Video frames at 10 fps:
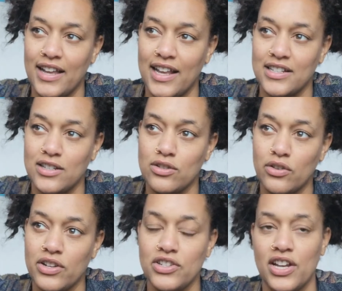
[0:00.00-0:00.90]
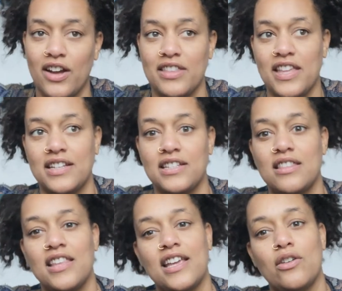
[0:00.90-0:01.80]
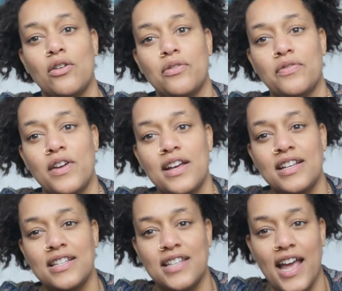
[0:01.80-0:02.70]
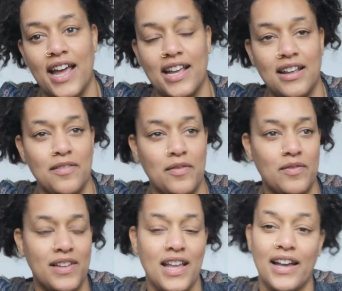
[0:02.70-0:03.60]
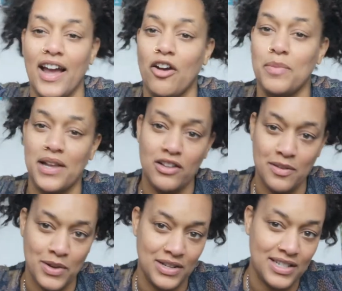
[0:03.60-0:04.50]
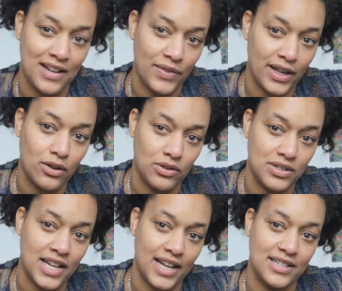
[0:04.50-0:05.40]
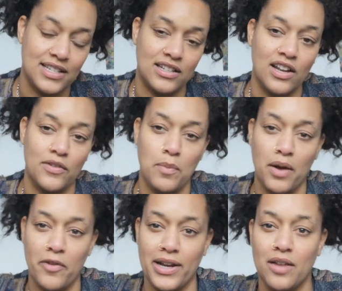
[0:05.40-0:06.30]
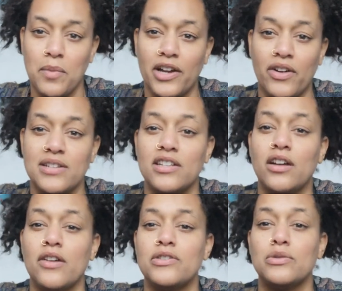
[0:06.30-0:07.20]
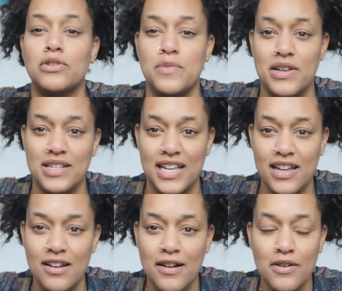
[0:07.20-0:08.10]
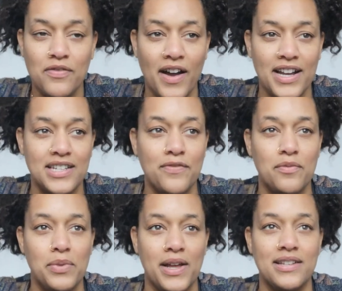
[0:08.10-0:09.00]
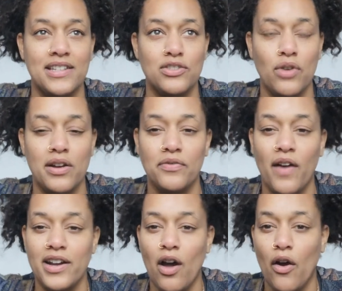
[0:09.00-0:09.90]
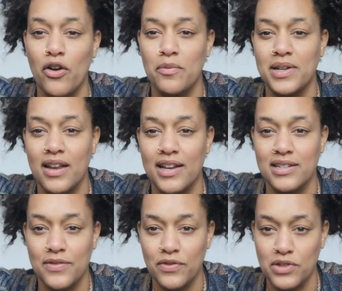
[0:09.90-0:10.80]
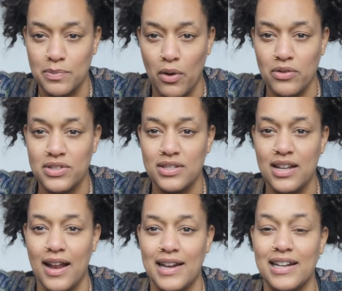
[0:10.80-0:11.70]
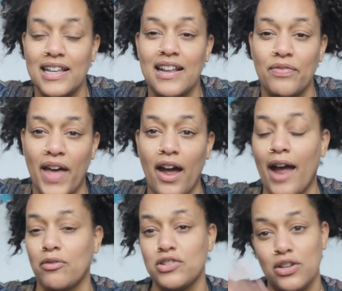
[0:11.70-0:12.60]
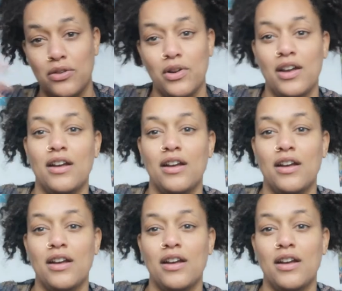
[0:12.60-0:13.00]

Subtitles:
it's astonishing, I think, to think of, say, a Caribbean community in that context as a kind of migrating coastal community, finding different places, trying to find home in different spots and linking that out to